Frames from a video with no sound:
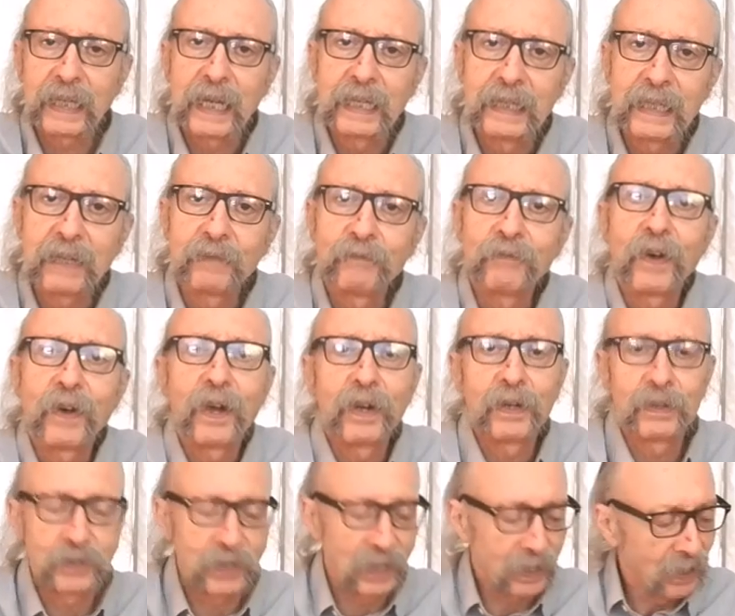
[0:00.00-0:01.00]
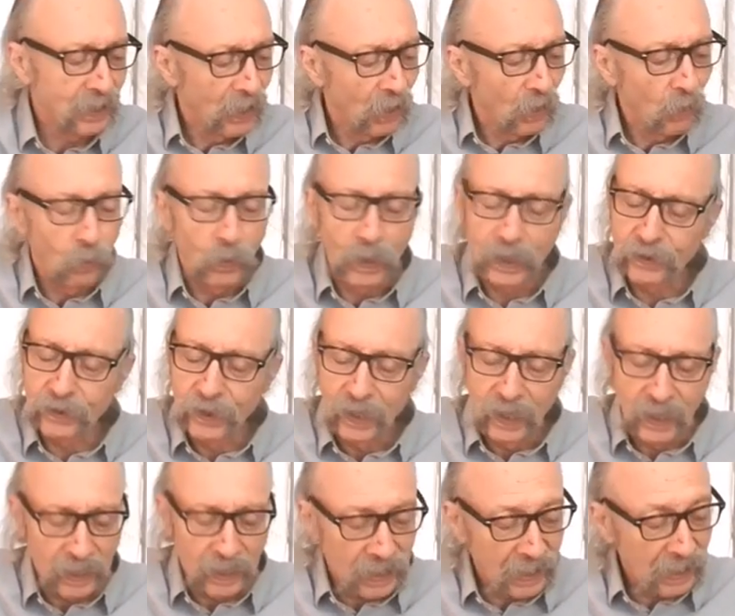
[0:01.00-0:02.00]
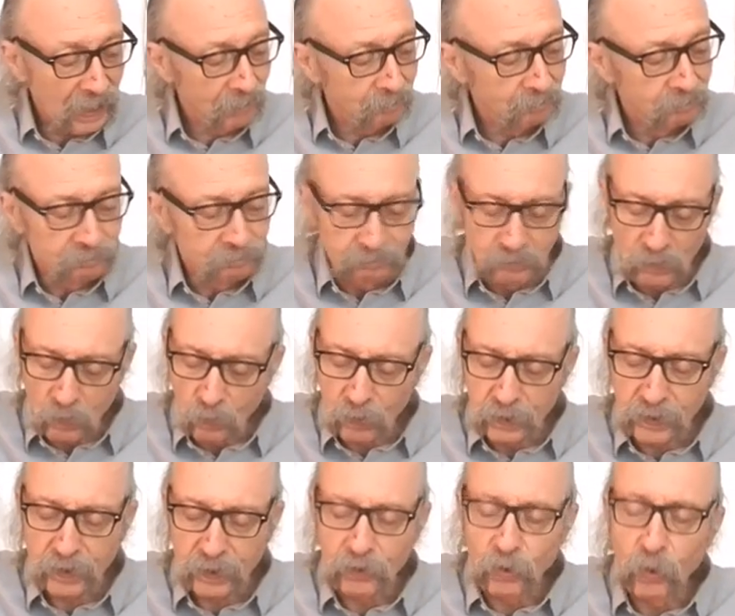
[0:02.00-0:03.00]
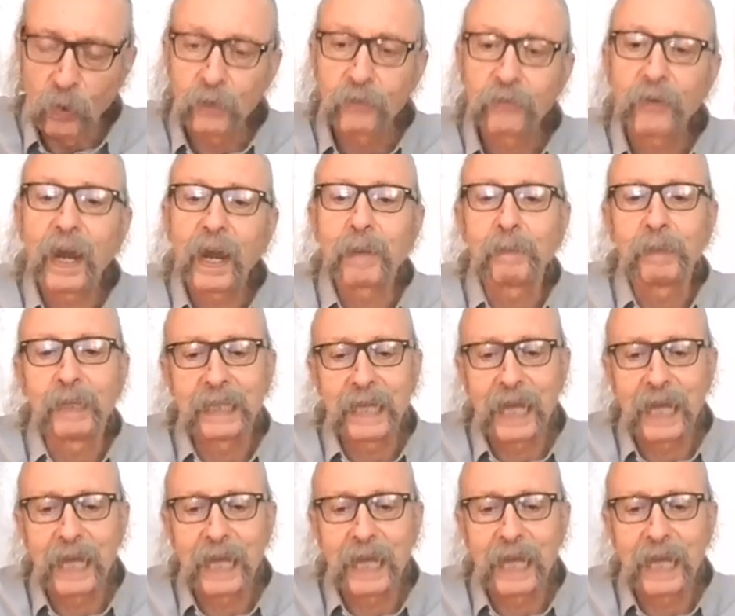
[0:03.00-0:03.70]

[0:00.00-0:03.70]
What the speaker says: and then follows it with the chord fragment.